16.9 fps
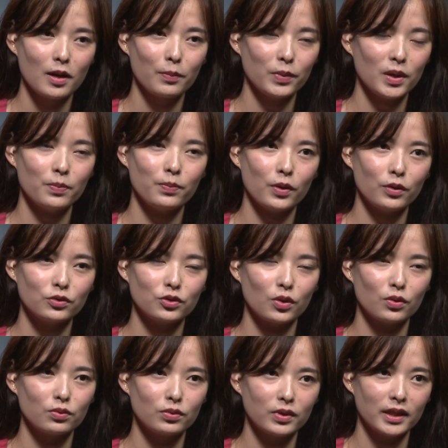people
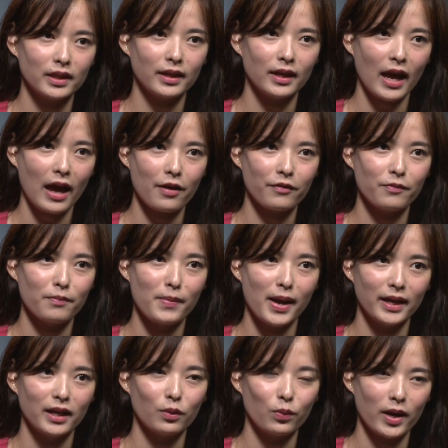don't really have
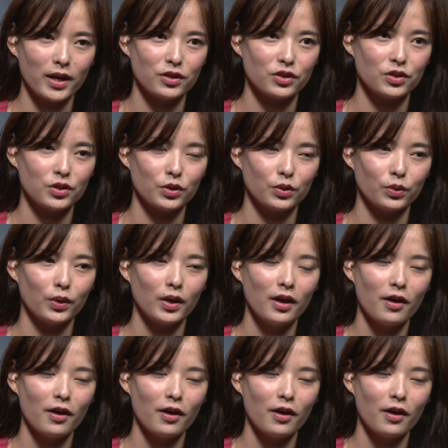many ways to